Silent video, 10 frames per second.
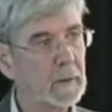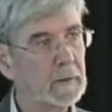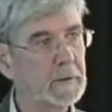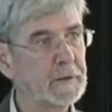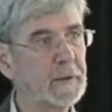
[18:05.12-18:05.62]

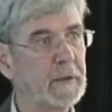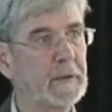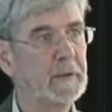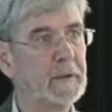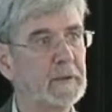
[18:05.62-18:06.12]
As I said
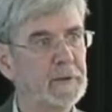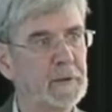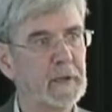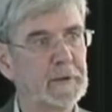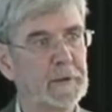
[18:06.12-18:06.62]
in the
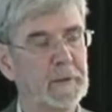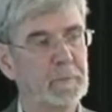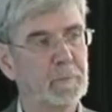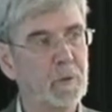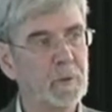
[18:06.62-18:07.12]
introduction, an
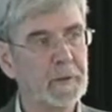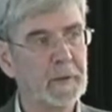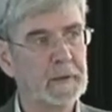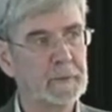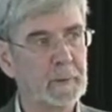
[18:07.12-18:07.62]

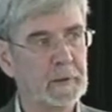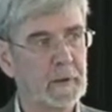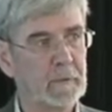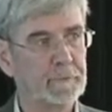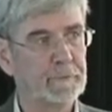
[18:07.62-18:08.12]
important aspect
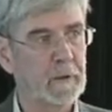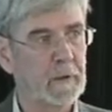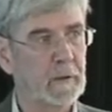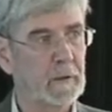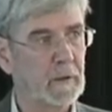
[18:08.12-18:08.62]
of
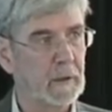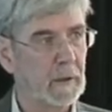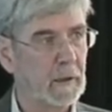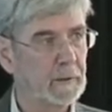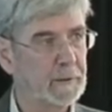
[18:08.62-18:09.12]

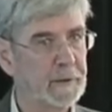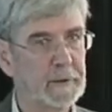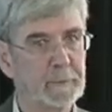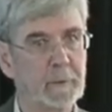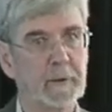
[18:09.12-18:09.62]
our
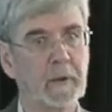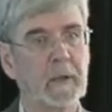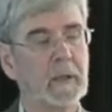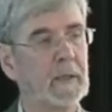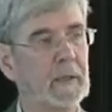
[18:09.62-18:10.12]
assessment
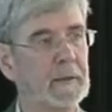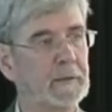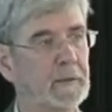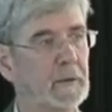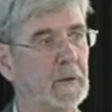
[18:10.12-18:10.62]

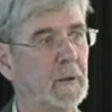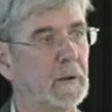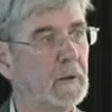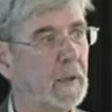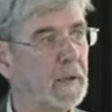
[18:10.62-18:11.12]
is
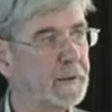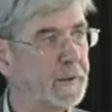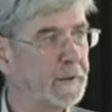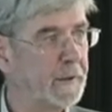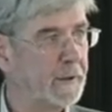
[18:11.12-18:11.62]

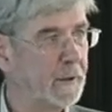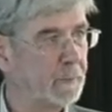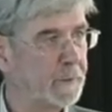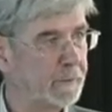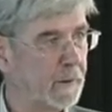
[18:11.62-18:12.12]
assessing the
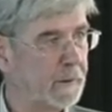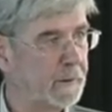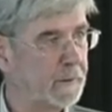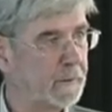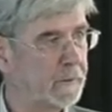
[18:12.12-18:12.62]

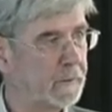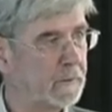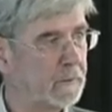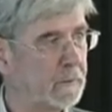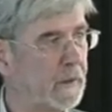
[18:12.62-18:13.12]

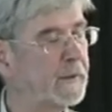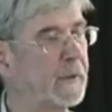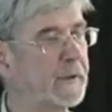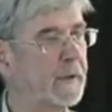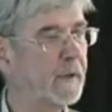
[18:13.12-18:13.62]
observations,
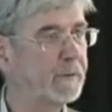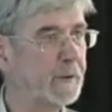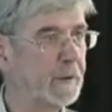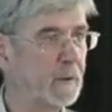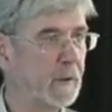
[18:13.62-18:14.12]
assessing our
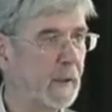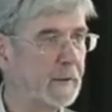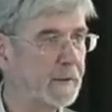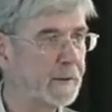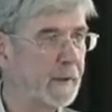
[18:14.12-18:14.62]
physical
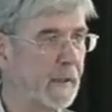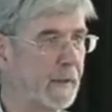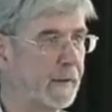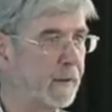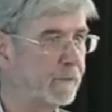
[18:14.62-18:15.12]

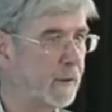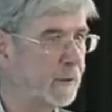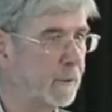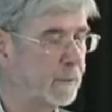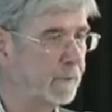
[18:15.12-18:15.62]
understanding of
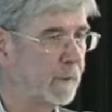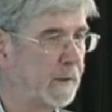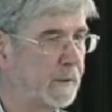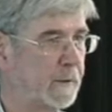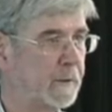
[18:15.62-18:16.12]
those
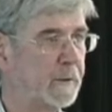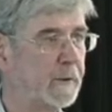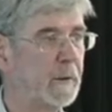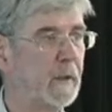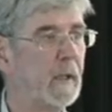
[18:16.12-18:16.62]

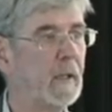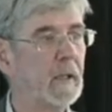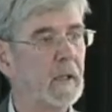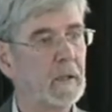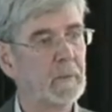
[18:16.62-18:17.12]
observations,
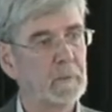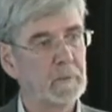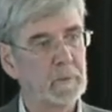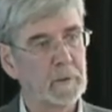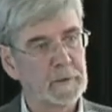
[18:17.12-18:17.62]

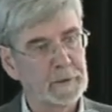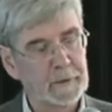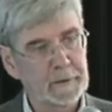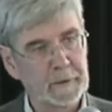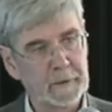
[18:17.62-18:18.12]

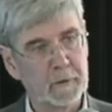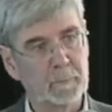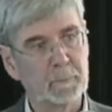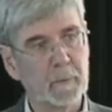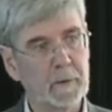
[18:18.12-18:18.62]

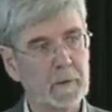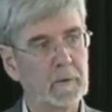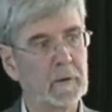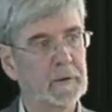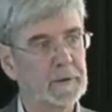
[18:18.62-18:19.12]
assessing model